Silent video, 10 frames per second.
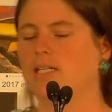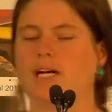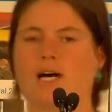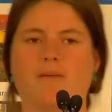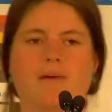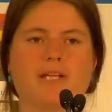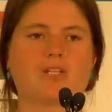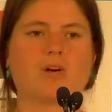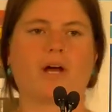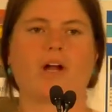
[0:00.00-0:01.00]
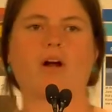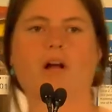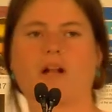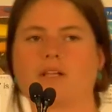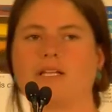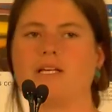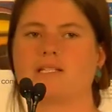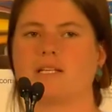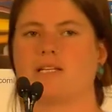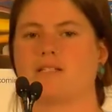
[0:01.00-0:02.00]
And so in our
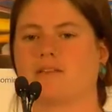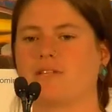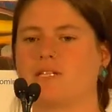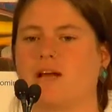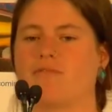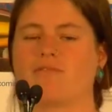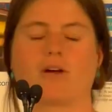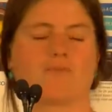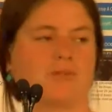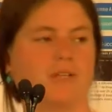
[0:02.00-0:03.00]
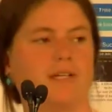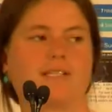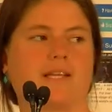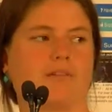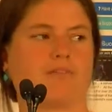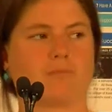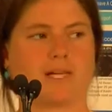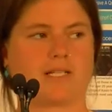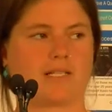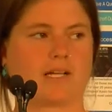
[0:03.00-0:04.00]
leasees, of the 10 farms who lease land from
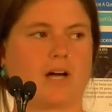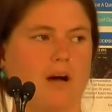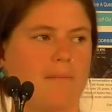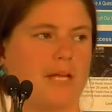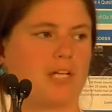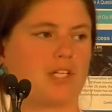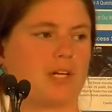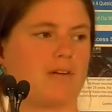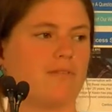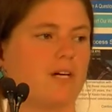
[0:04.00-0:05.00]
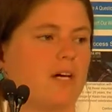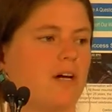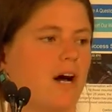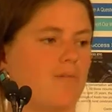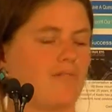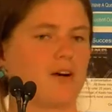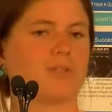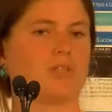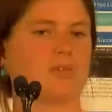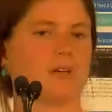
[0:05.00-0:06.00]
us, it's a combination of
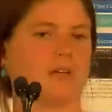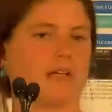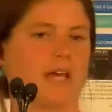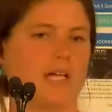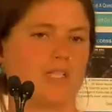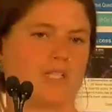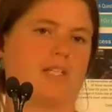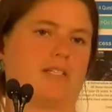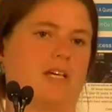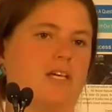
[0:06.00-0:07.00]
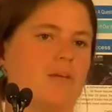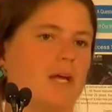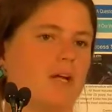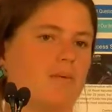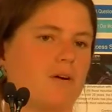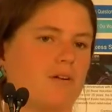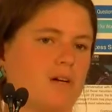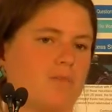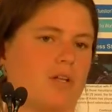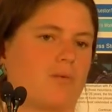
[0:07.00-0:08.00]
farmers who are engaged in this incubator
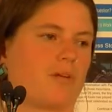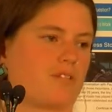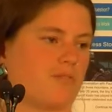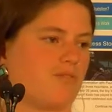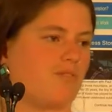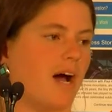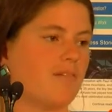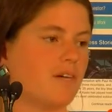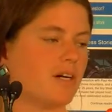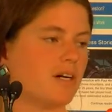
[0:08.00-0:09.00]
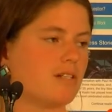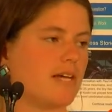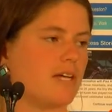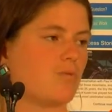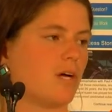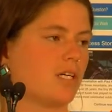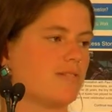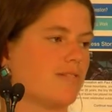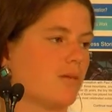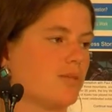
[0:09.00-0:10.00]
program where they're with us for 5 years, as well
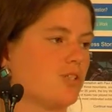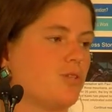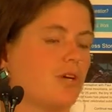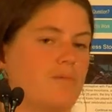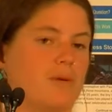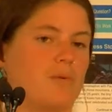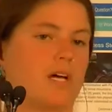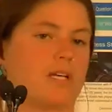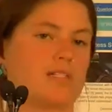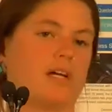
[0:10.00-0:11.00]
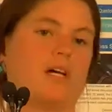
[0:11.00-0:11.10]
as farmers who can be with us